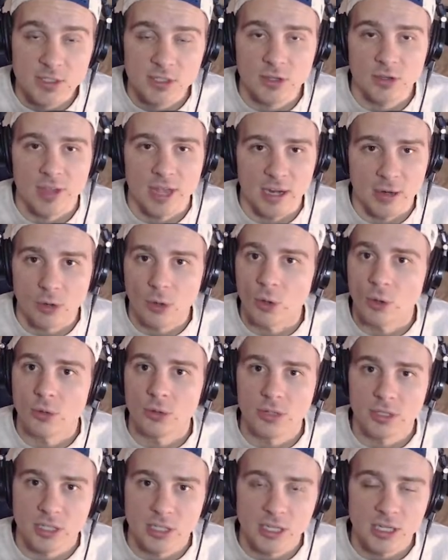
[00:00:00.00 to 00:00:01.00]
So that'll
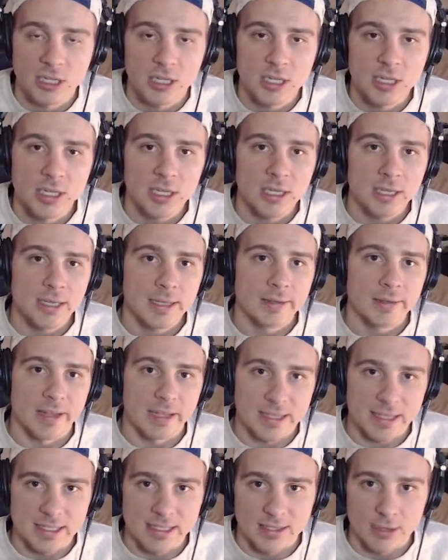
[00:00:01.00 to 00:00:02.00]
only
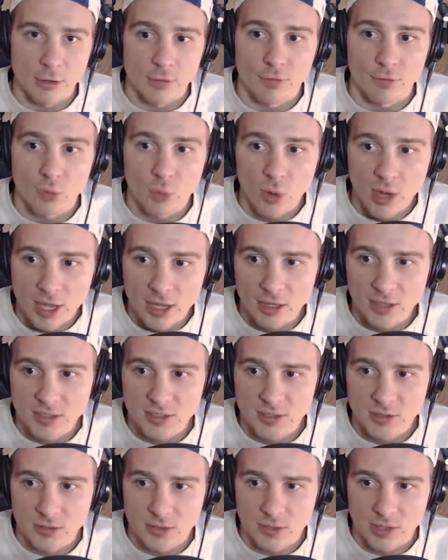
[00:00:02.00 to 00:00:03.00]
lend itself well
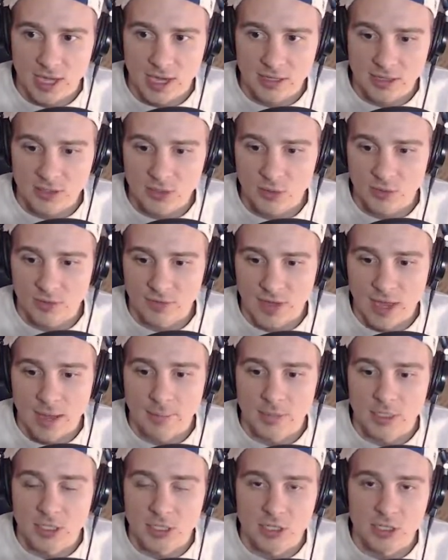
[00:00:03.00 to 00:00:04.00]
to that sort of
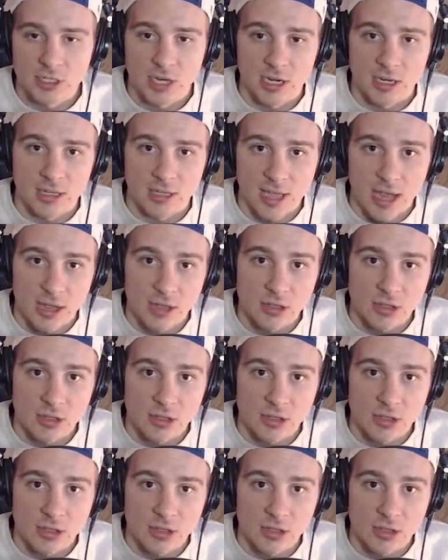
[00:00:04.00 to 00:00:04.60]
competition at a college